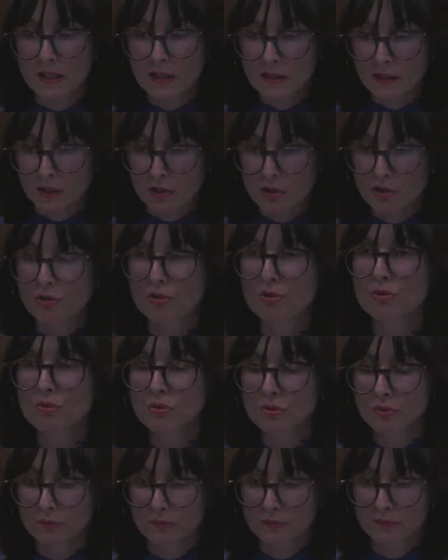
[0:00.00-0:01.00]
"The true
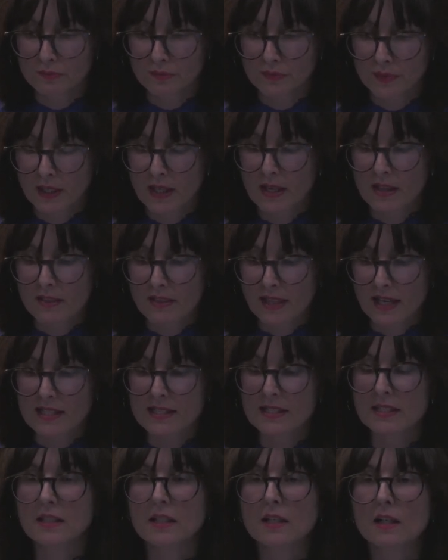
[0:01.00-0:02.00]

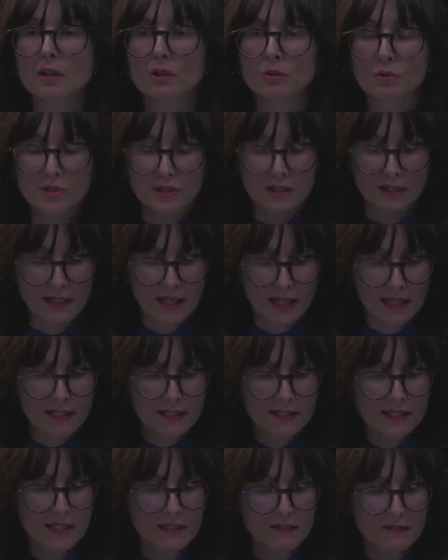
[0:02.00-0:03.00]
thus includes the
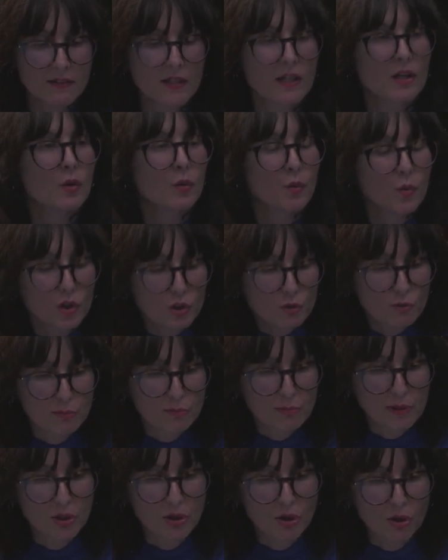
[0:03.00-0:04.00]
negative, what would
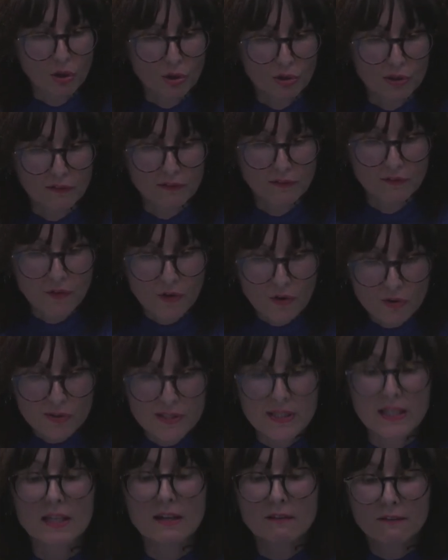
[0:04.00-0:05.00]
be called the
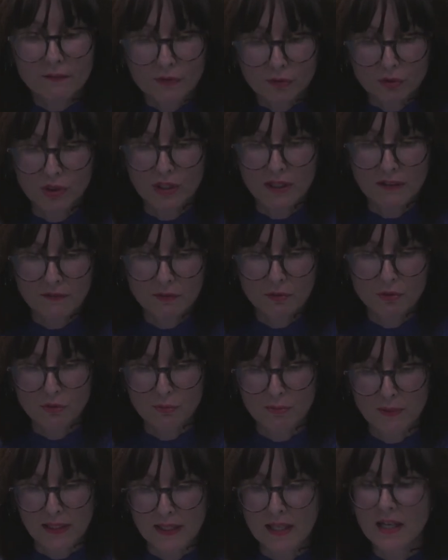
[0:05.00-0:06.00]
false, if could
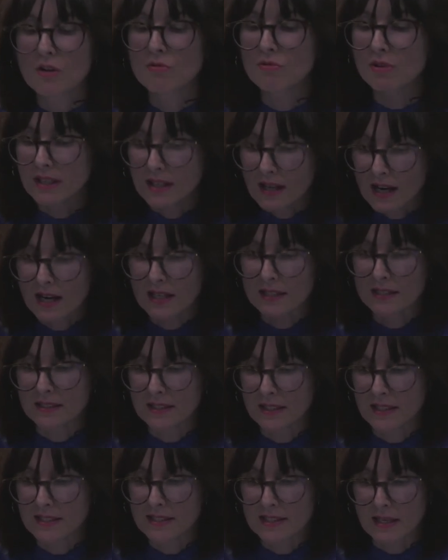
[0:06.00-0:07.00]
be regarded
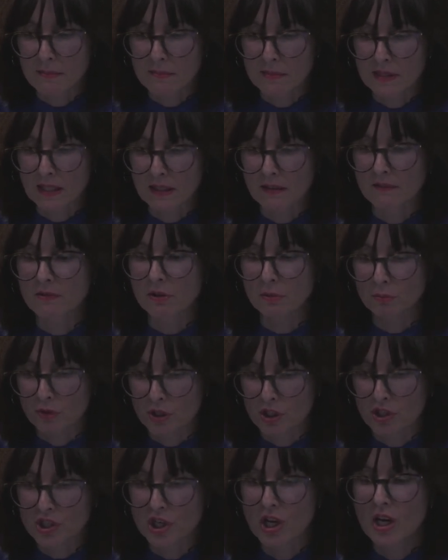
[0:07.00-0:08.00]
as something from
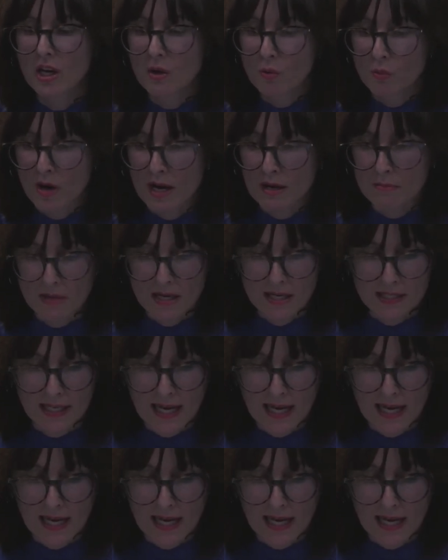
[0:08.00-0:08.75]
which one might